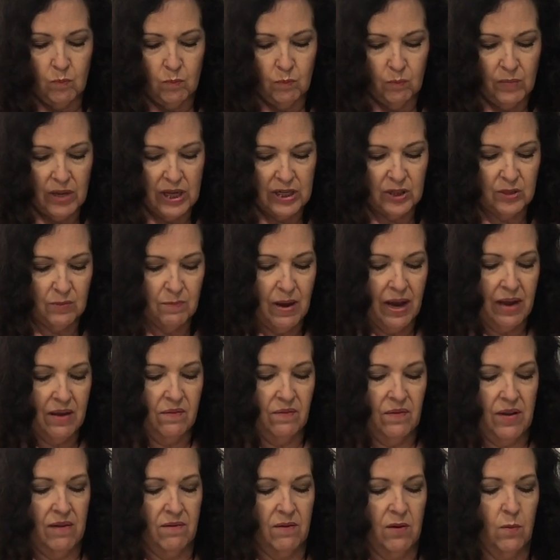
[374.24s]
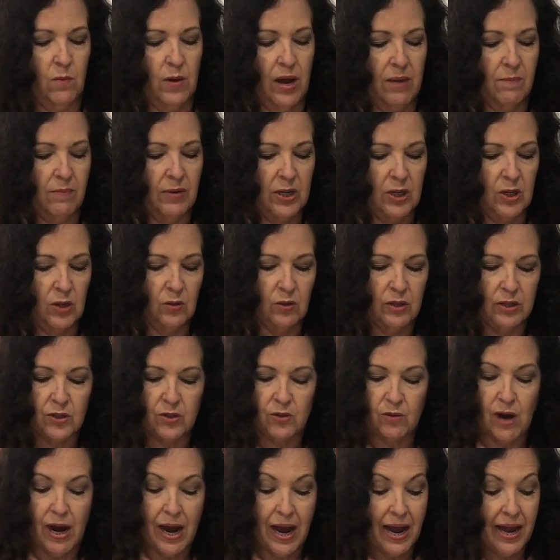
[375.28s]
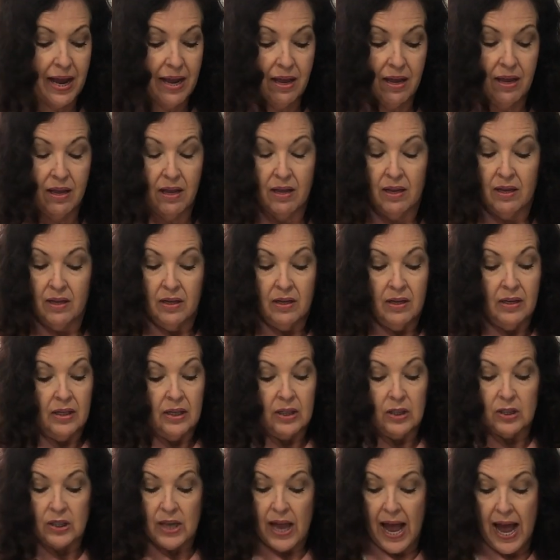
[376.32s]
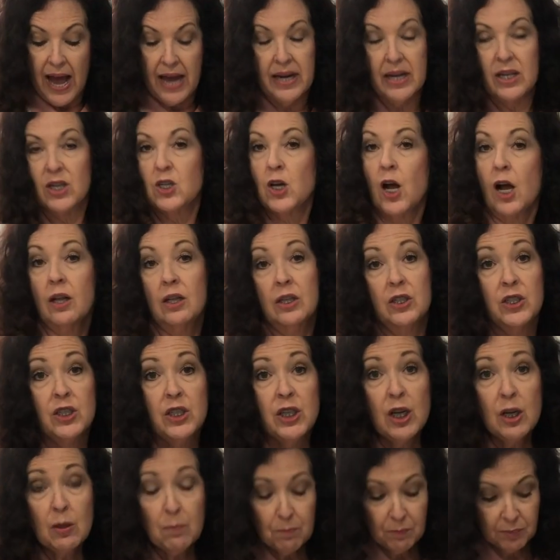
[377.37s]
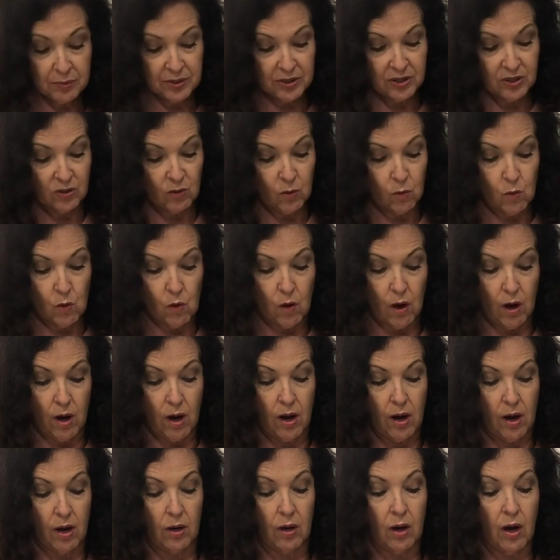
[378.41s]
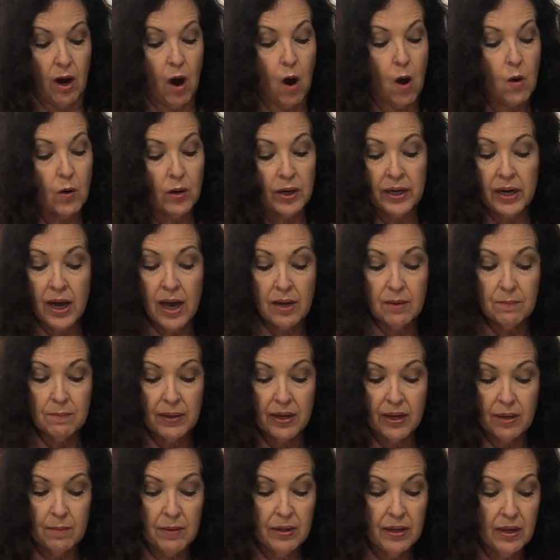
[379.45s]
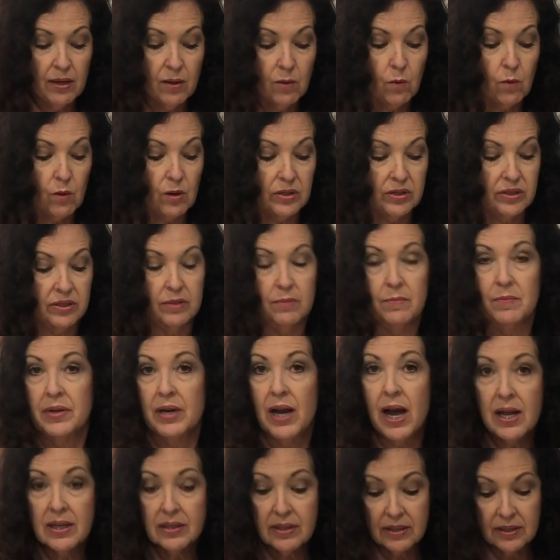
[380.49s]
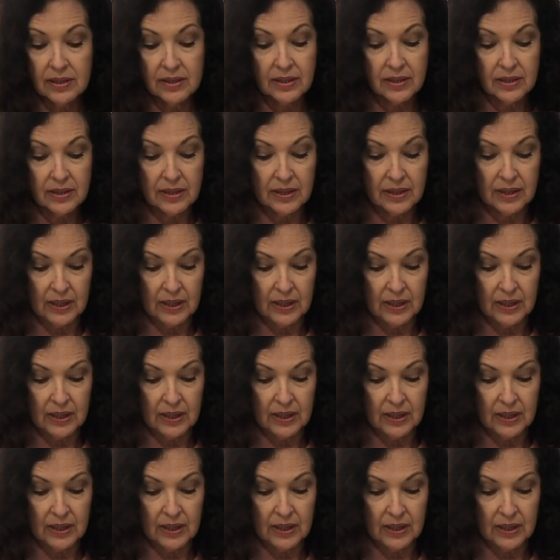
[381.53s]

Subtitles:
That's my favorite way, but you could try adding chocolate chips or coconut maybe, or some nuts.